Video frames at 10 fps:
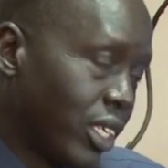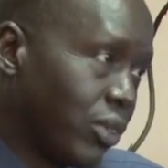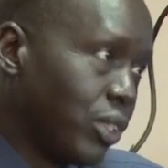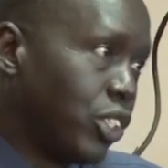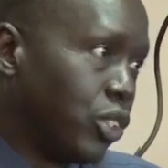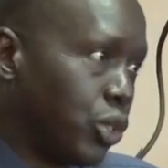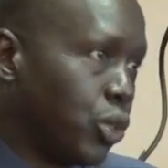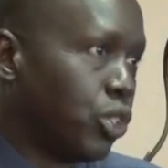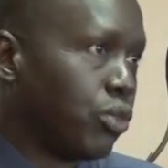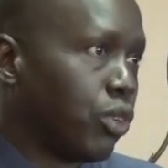which is
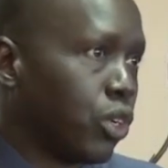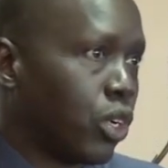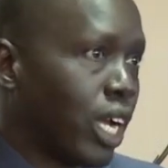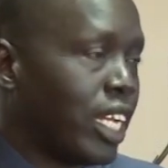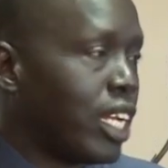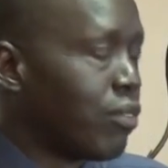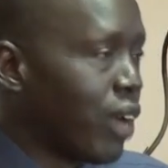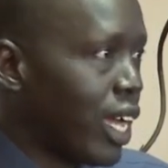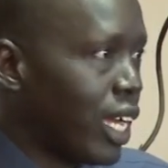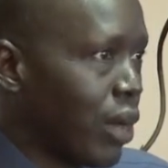used for
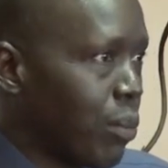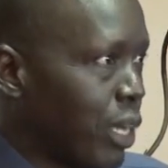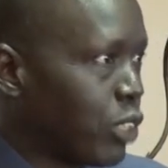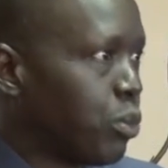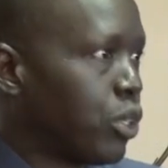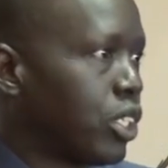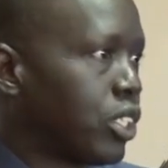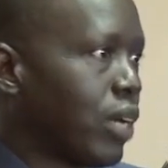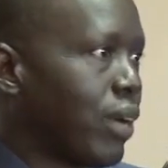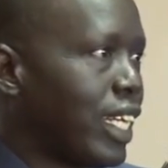identifying our
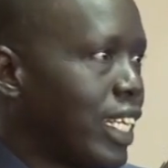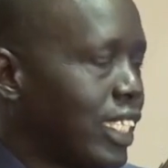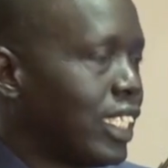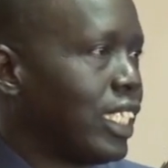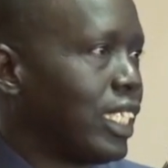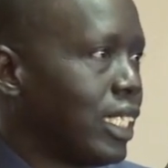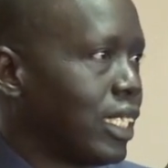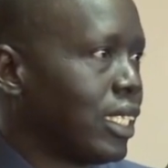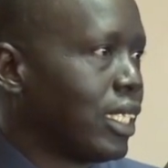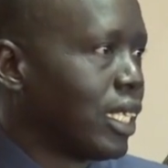passports, our identity,
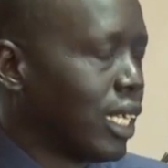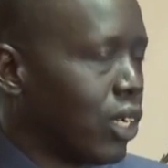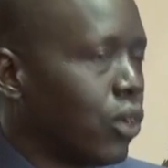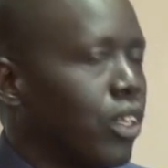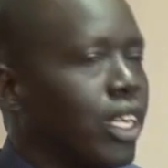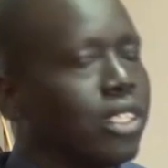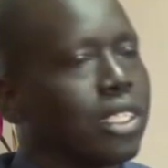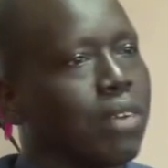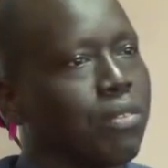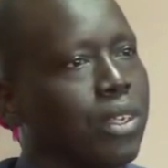and all that
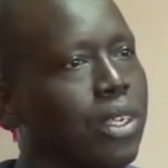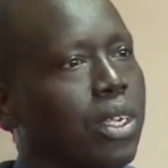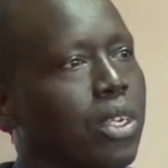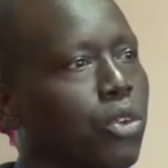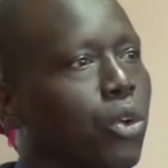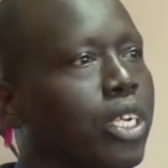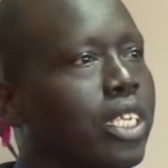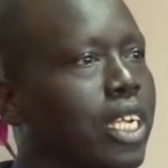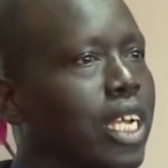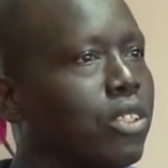stuff. So
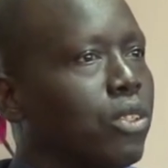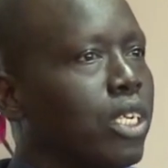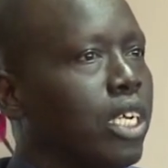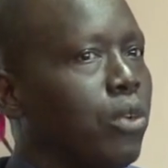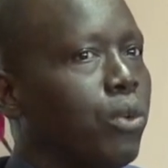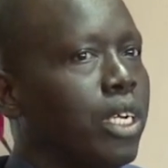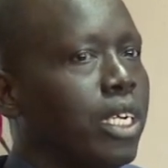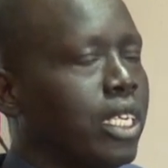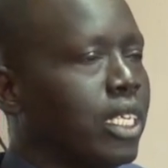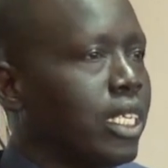International
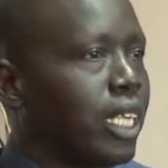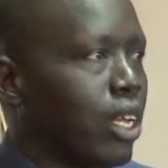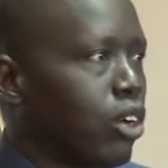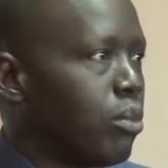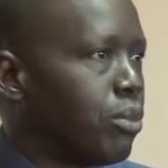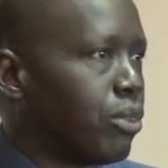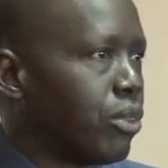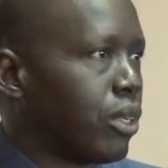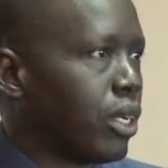Gateway in the telecoms